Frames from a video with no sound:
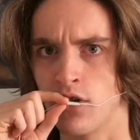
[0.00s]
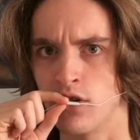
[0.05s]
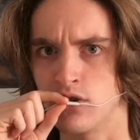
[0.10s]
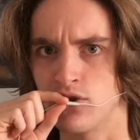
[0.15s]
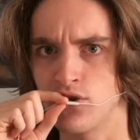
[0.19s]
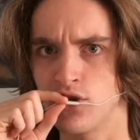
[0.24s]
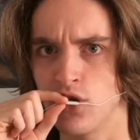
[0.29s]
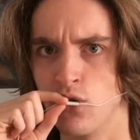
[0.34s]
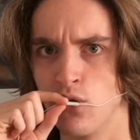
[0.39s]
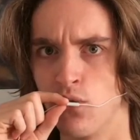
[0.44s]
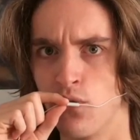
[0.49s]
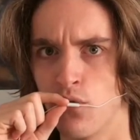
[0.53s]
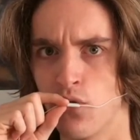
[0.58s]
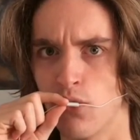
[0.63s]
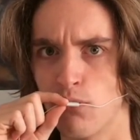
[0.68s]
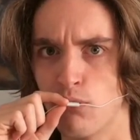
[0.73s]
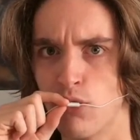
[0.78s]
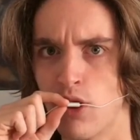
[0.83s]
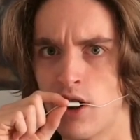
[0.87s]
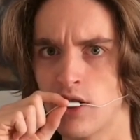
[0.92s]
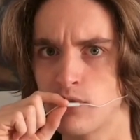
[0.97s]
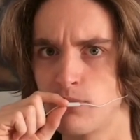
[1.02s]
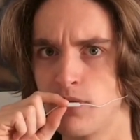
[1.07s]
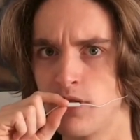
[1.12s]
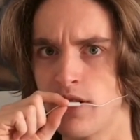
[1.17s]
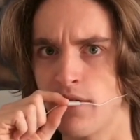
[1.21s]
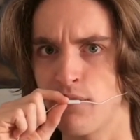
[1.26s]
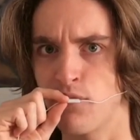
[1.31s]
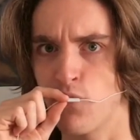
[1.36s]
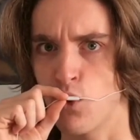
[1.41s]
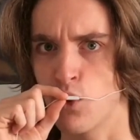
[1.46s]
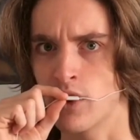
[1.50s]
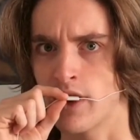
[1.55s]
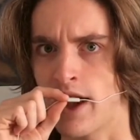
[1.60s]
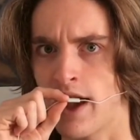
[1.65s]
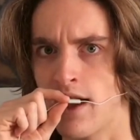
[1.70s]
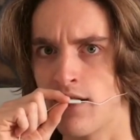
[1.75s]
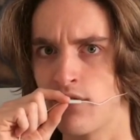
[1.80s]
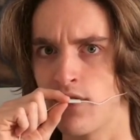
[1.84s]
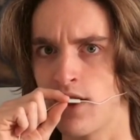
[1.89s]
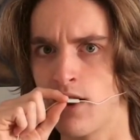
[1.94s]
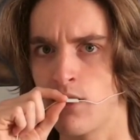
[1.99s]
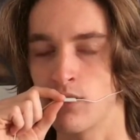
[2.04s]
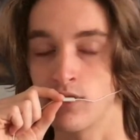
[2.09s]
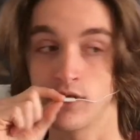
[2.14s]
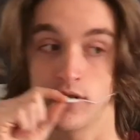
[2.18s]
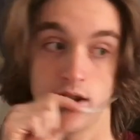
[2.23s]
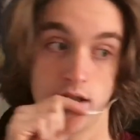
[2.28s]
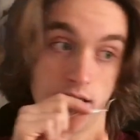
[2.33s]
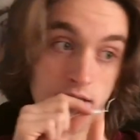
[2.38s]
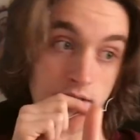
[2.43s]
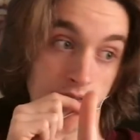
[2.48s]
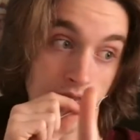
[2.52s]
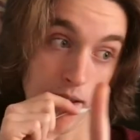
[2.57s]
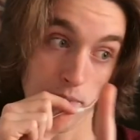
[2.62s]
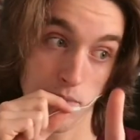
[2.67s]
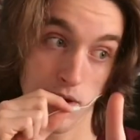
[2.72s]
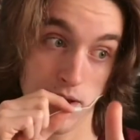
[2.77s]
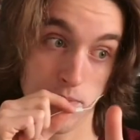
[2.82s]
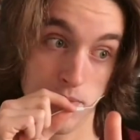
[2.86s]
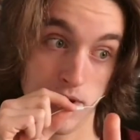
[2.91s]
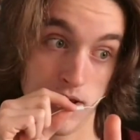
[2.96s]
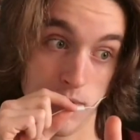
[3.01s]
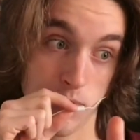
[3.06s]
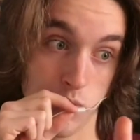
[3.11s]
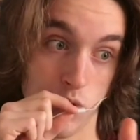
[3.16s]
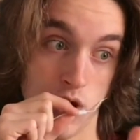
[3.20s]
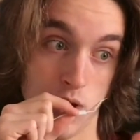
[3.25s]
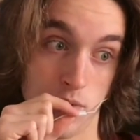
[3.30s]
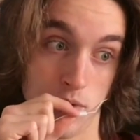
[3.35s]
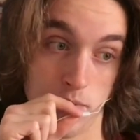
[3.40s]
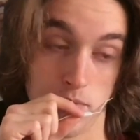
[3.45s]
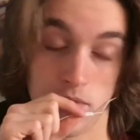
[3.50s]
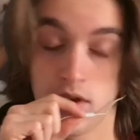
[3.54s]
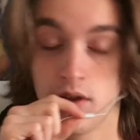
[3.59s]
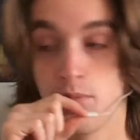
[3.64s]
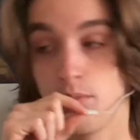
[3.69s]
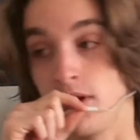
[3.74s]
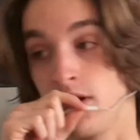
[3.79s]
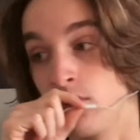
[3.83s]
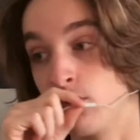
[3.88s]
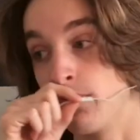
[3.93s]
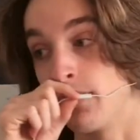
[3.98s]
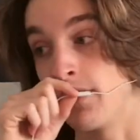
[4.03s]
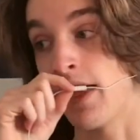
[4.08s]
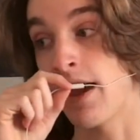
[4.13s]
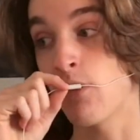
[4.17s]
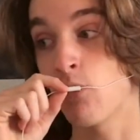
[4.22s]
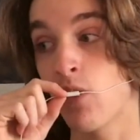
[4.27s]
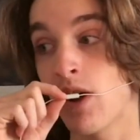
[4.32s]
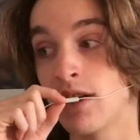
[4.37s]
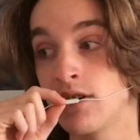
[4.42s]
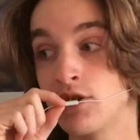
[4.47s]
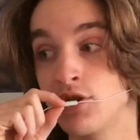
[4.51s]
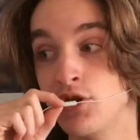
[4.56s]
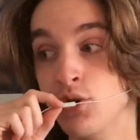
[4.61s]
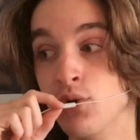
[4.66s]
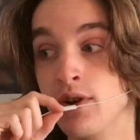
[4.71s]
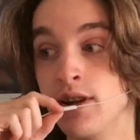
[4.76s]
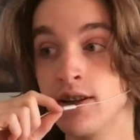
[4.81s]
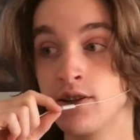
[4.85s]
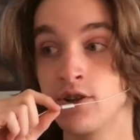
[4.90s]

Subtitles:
on the stove for approximately 4.5 hours. That might be a problem, because when that rat stew